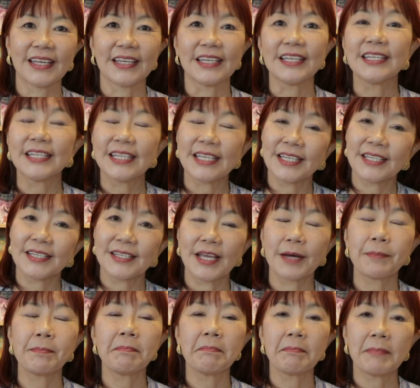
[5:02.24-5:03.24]
Indeed, there are
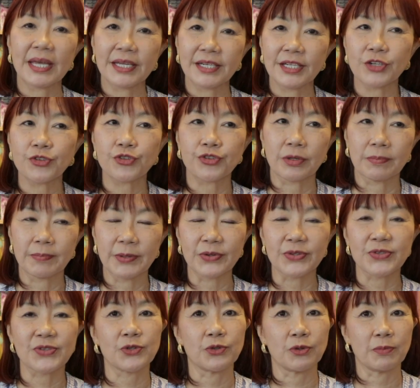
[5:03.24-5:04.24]
many
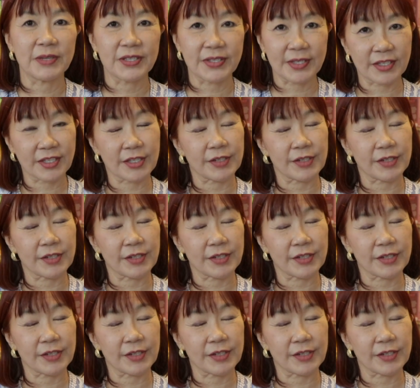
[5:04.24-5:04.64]
tributes to Mrs.